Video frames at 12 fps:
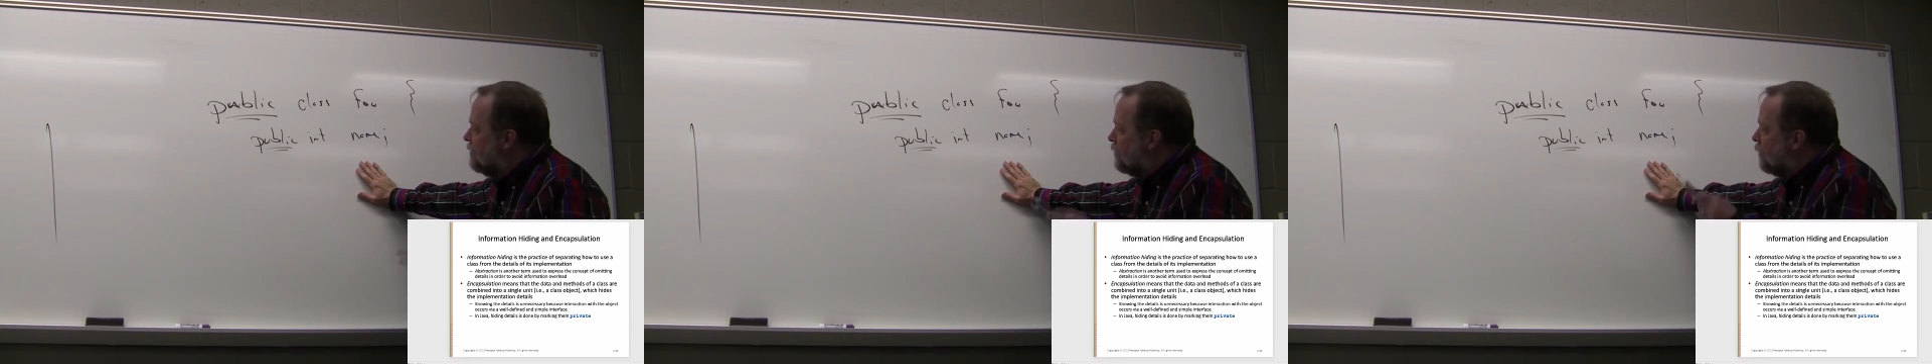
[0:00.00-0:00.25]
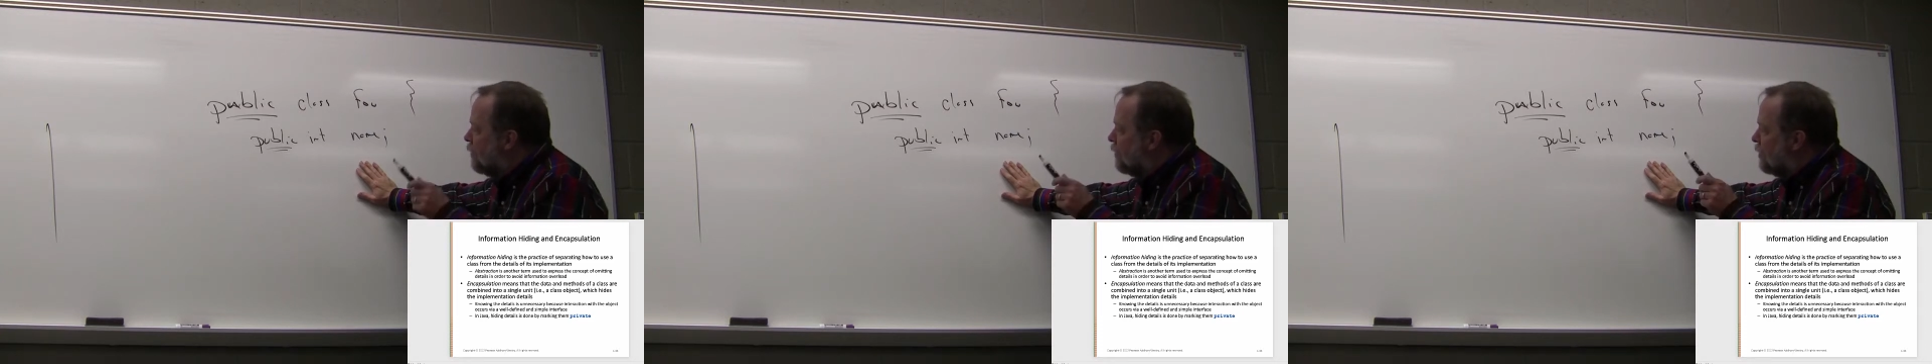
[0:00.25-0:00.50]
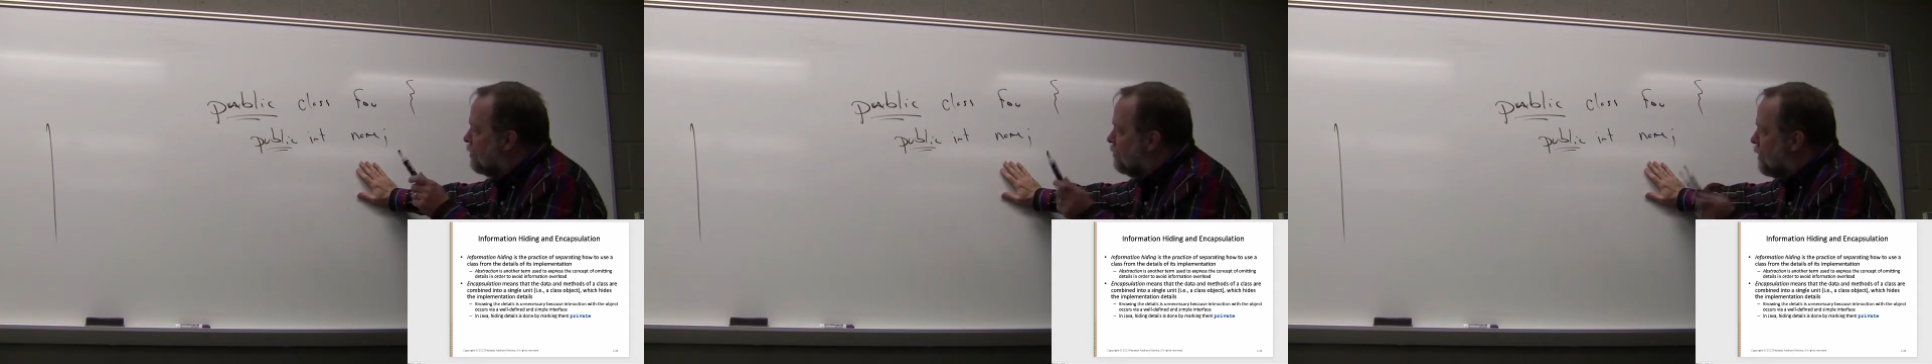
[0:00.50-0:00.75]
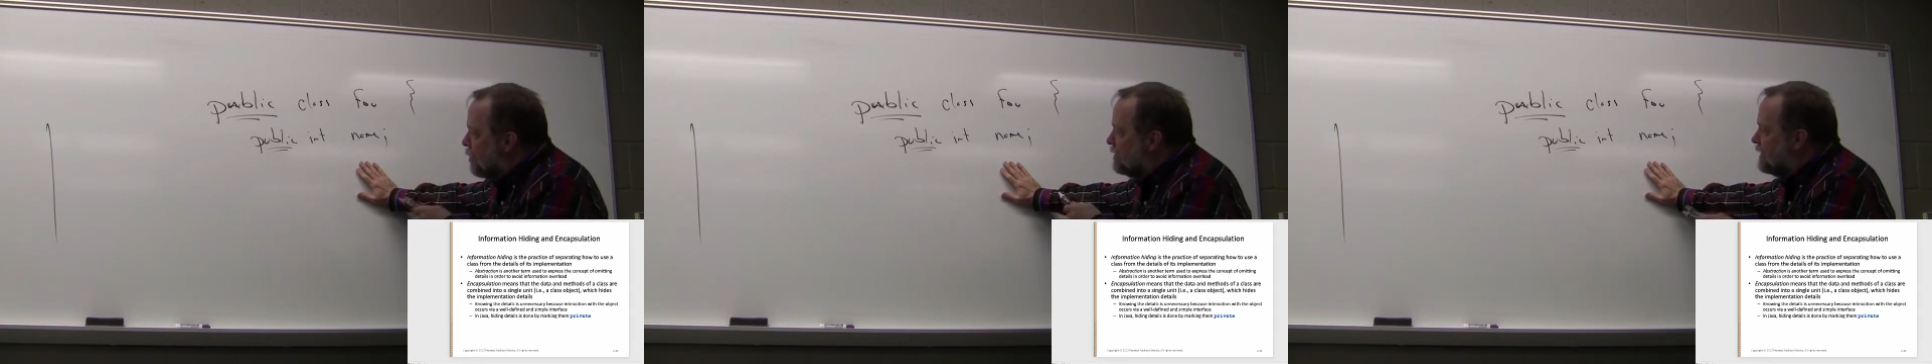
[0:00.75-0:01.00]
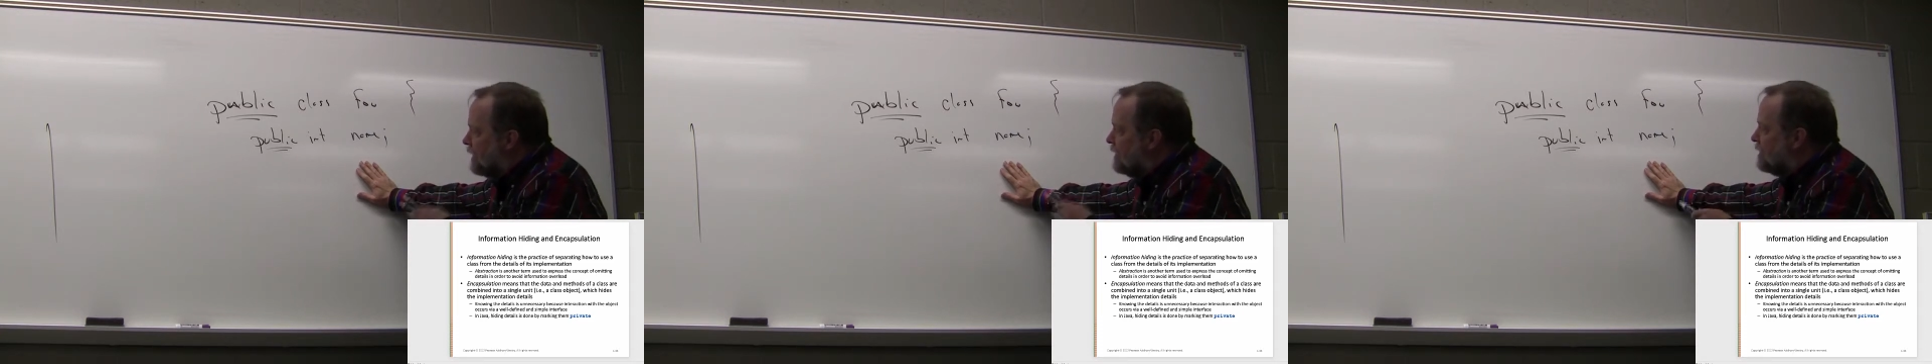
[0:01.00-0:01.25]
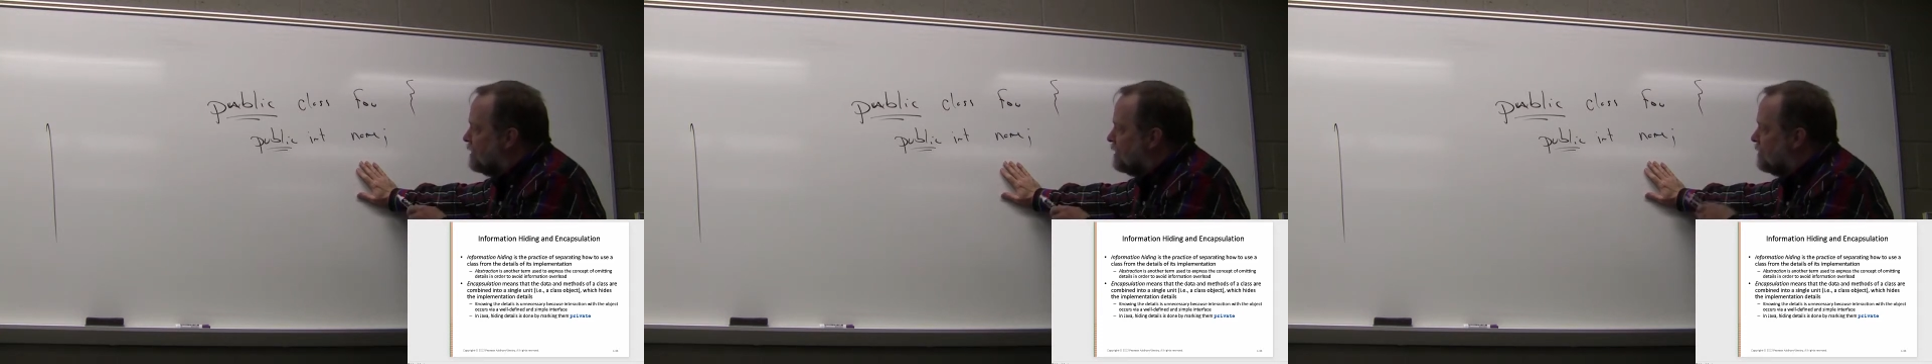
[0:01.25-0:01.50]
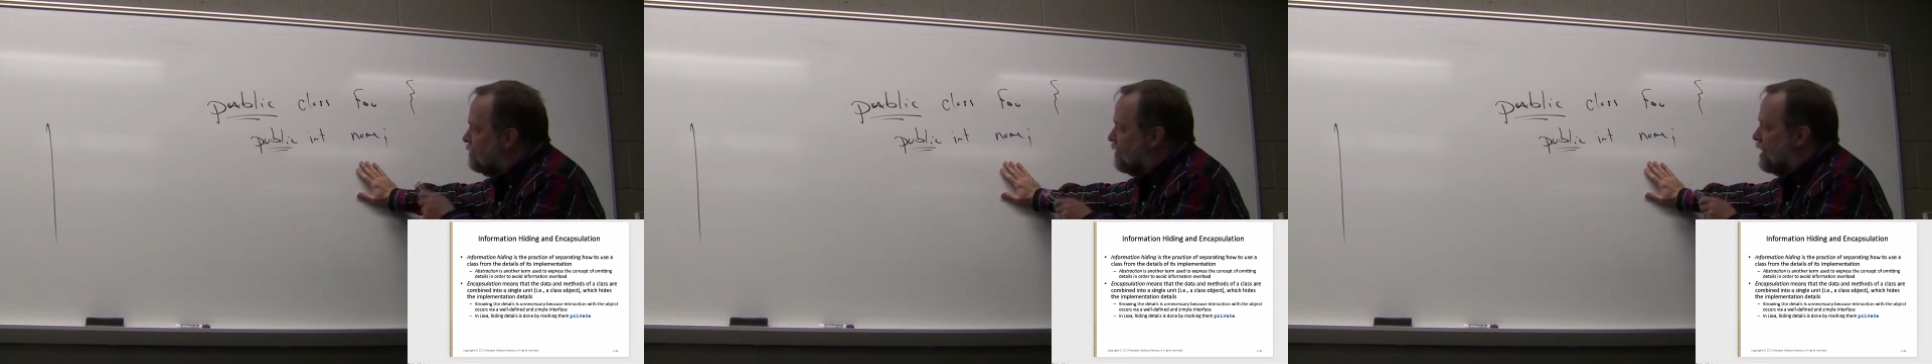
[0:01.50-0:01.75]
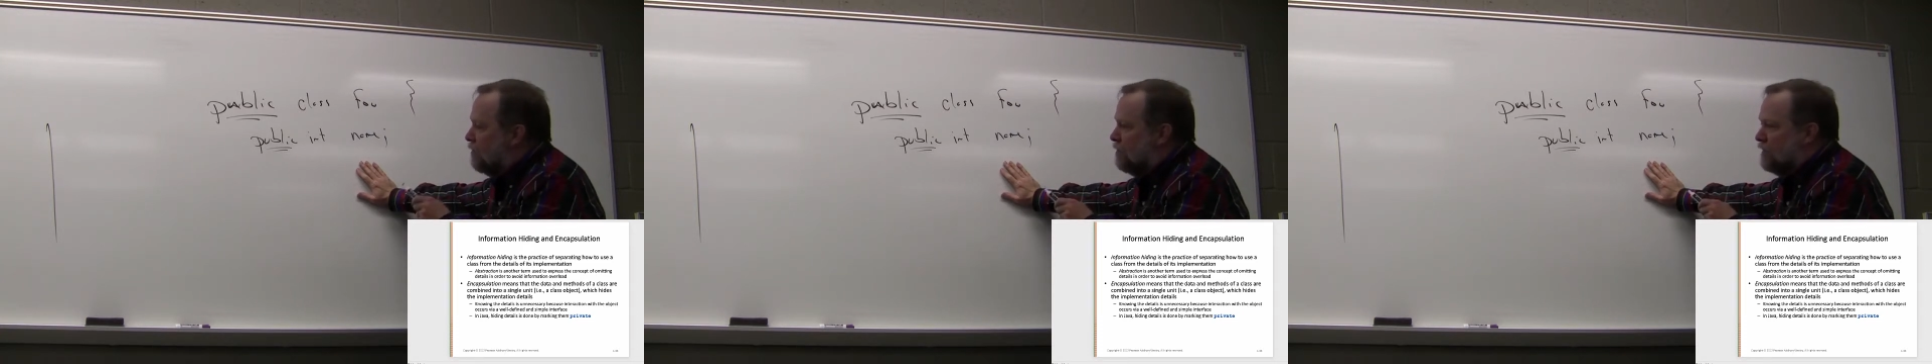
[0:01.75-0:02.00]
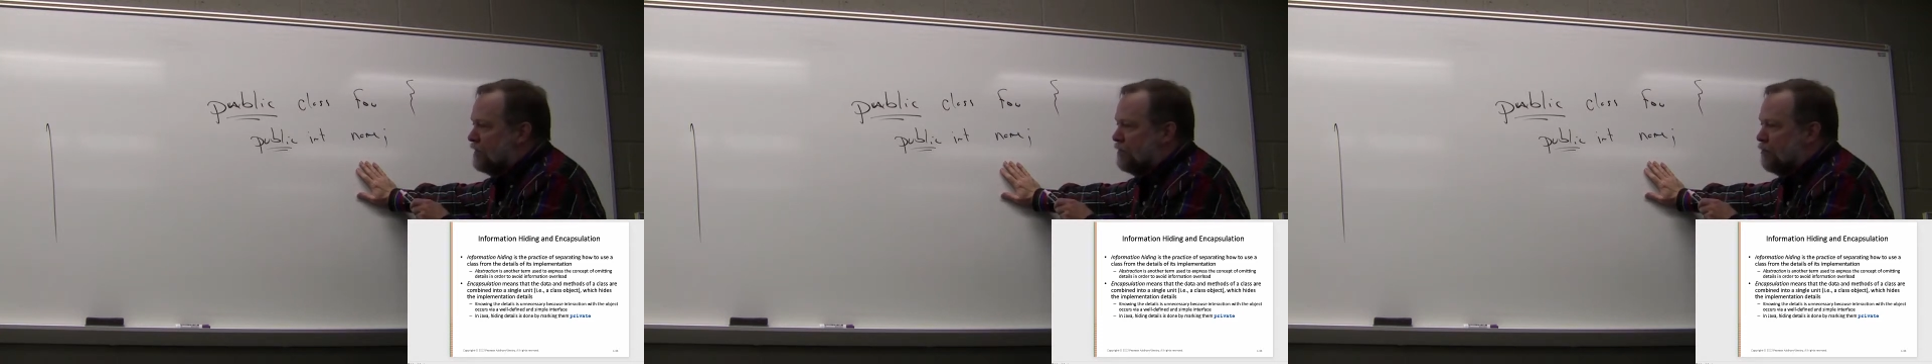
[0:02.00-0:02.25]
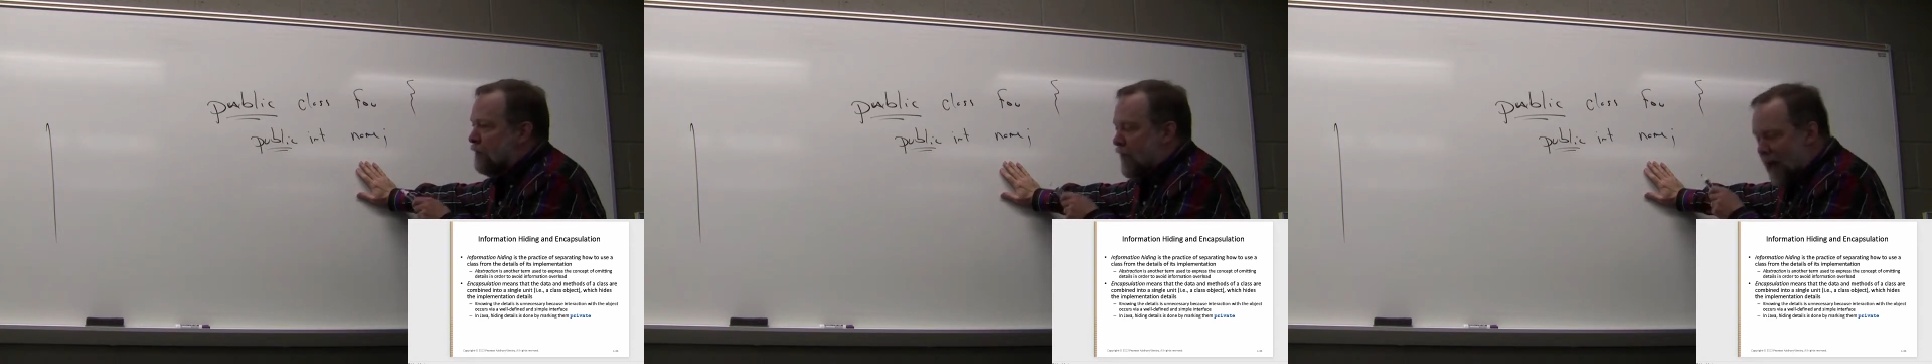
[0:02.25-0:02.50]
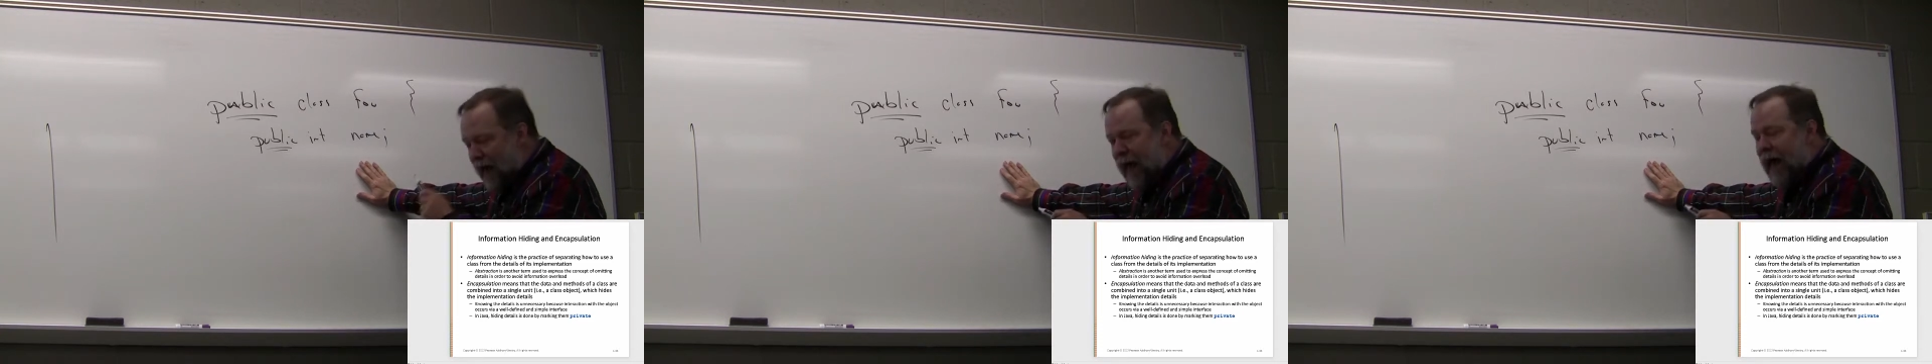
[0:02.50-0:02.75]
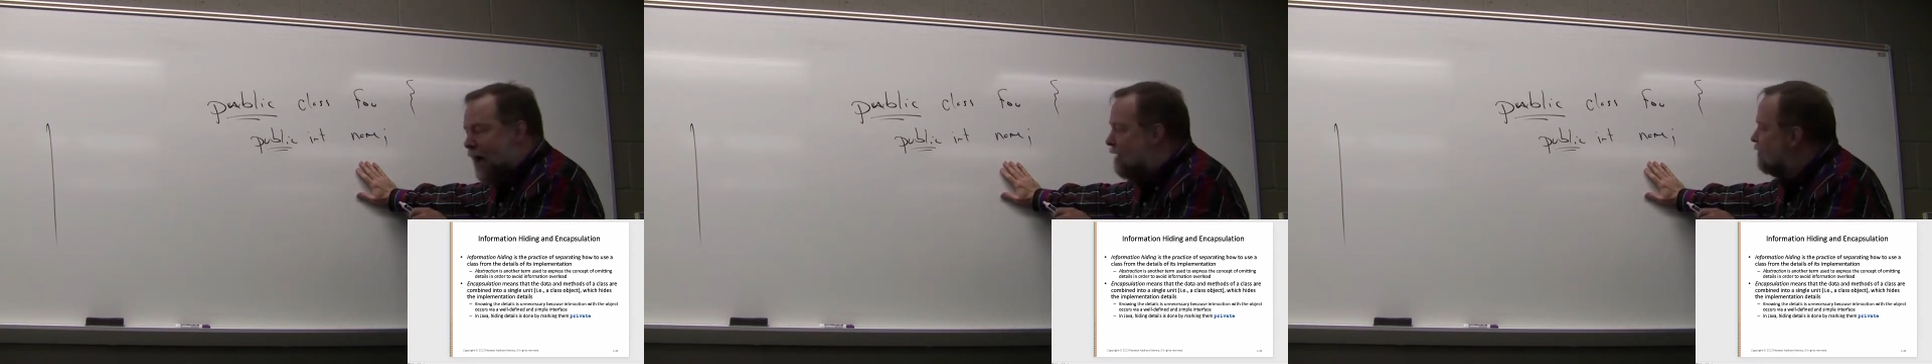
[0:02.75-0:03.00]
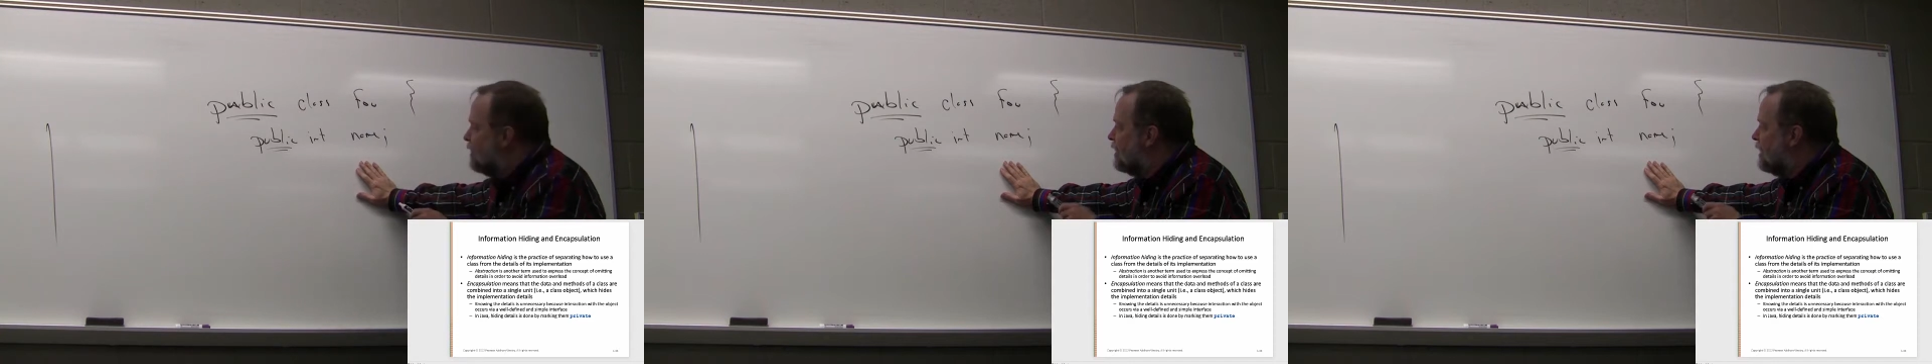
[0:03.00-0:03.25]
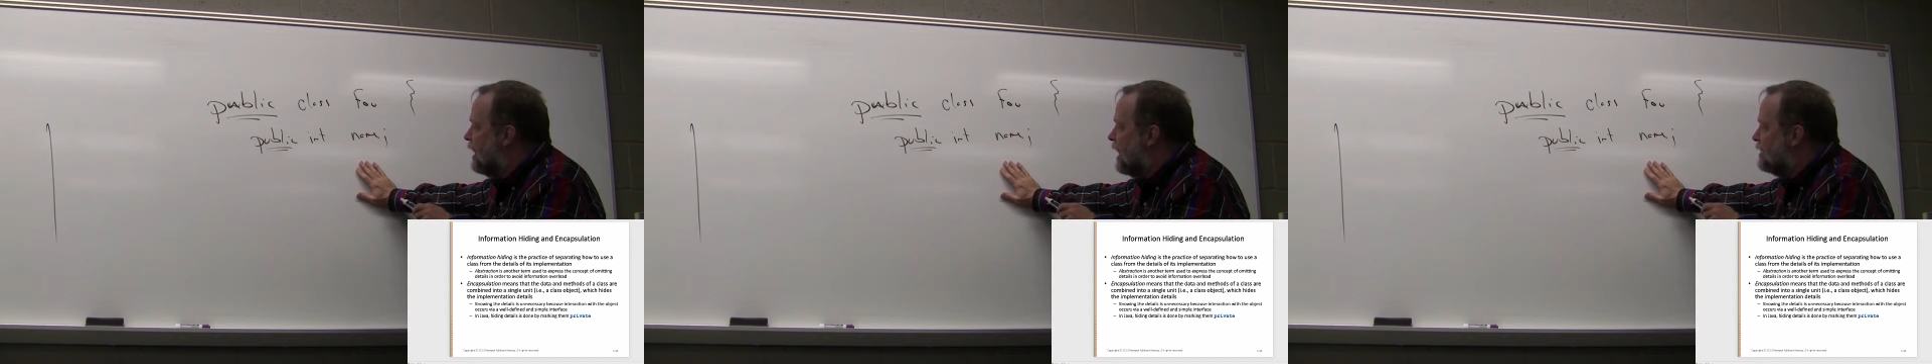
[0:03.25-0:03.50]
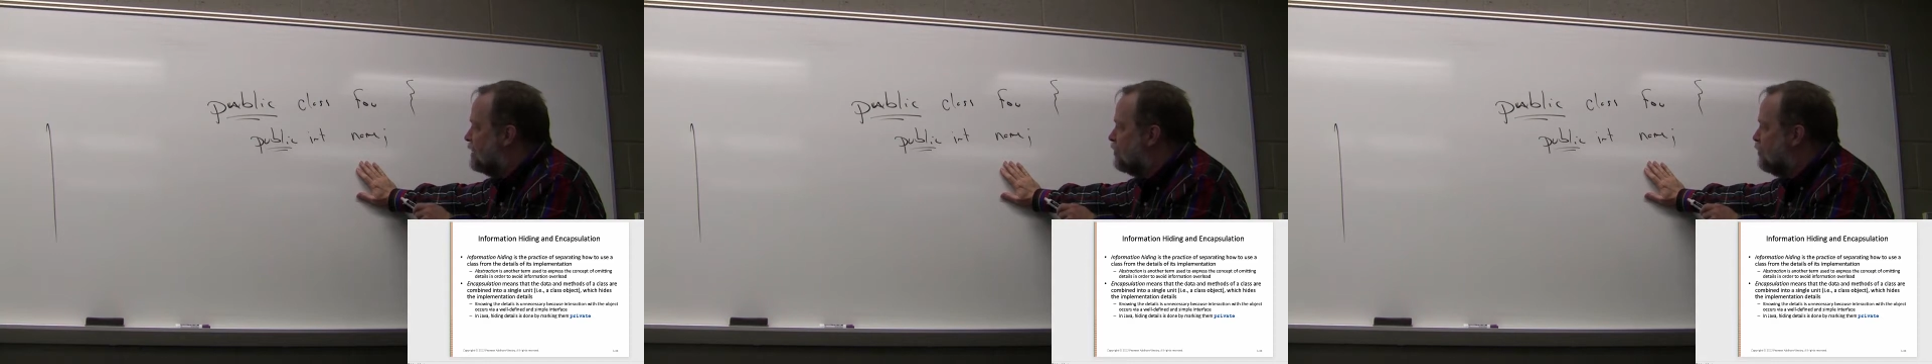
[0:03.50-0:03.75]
for most instance variables we have in classes,